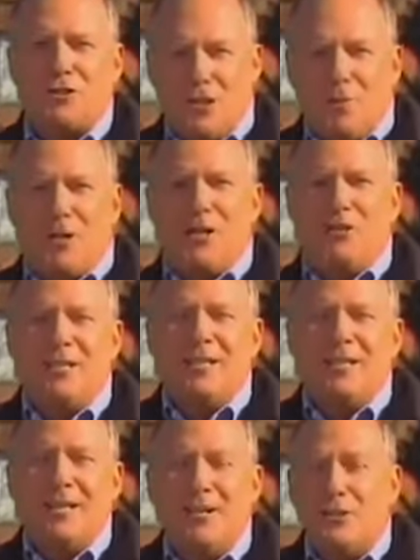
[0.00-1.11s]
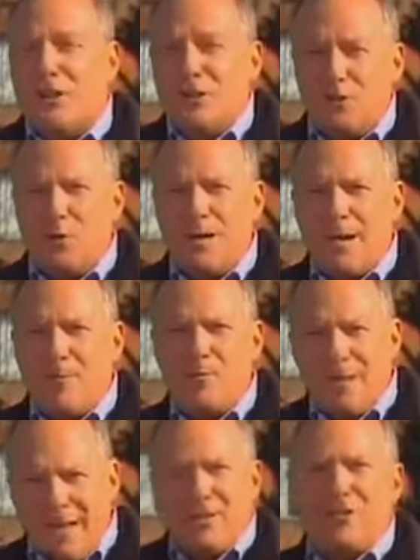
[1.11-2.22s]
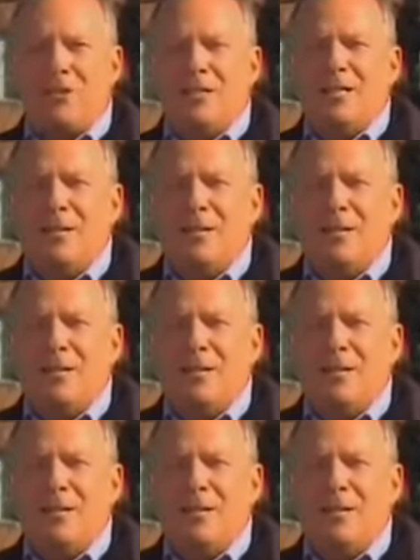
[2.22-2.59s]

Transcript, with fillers: as she was. Uh, she couldn't grab her mace,